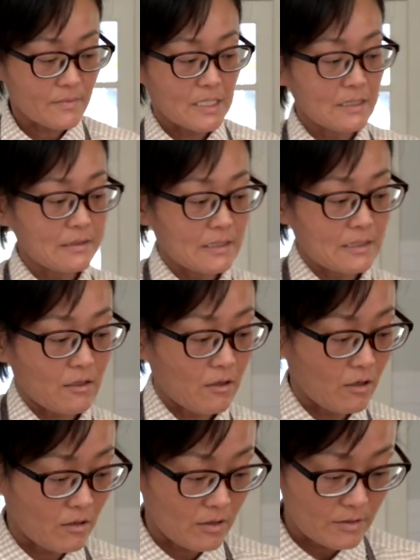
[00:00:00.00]

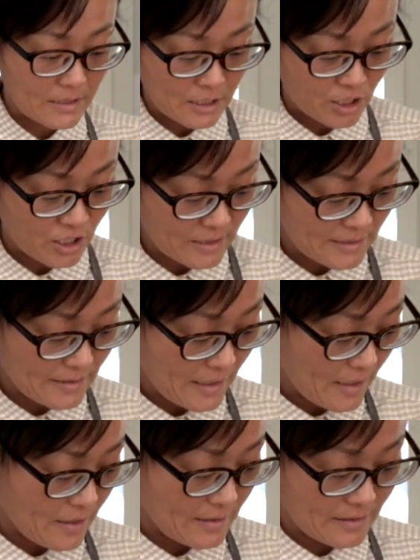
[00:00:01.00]
It should
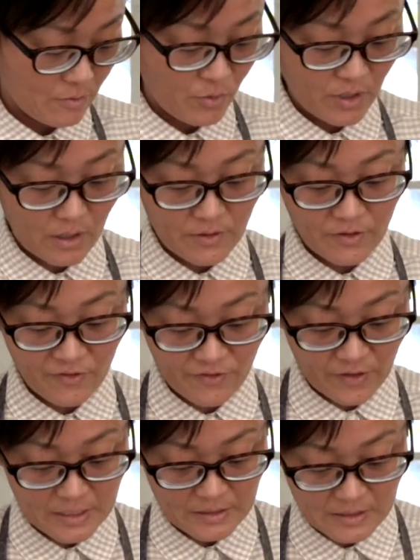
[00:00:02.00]
say somewhere on the
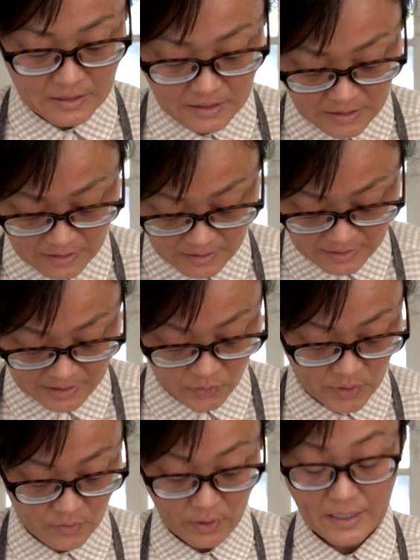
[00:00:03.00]
front,
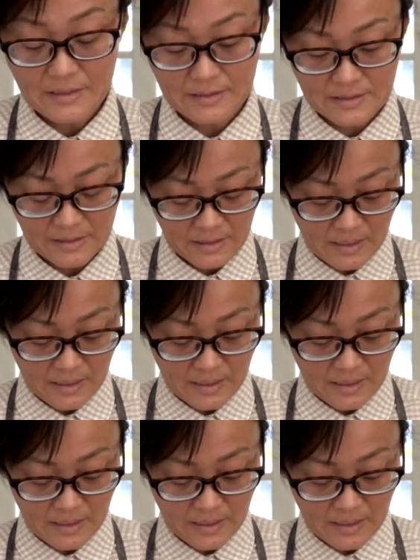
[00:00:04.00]
sweet rice.